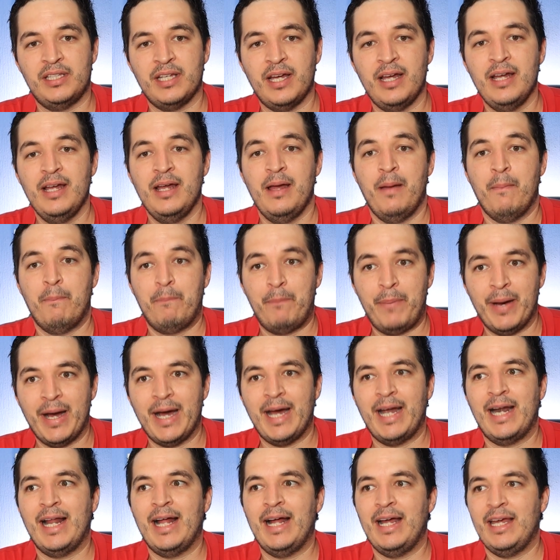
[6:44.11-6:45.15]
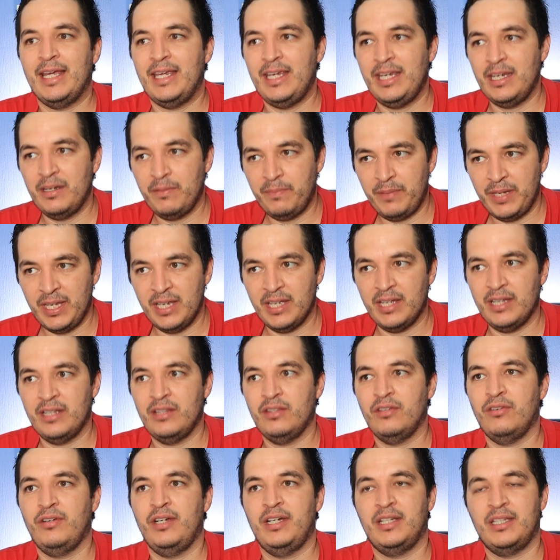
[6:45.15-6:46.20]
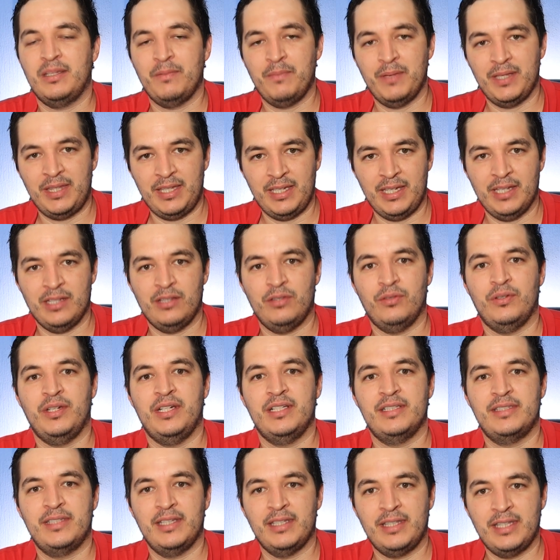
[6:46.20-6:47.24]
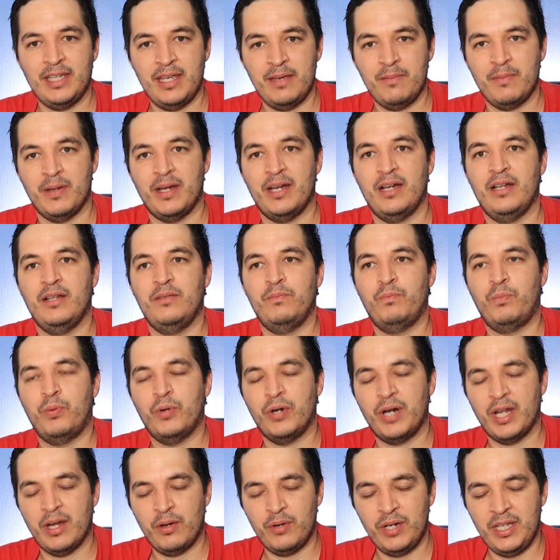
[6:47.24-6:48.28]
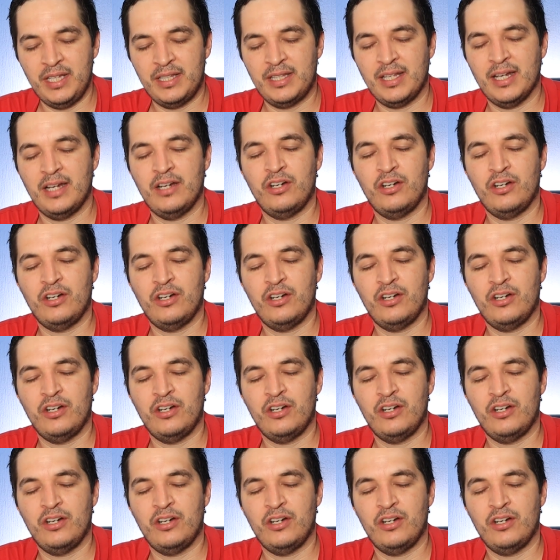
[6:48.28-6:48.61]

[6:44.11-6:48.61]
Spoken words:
For now, we are not going to include anything other than voltage, current, and resistance.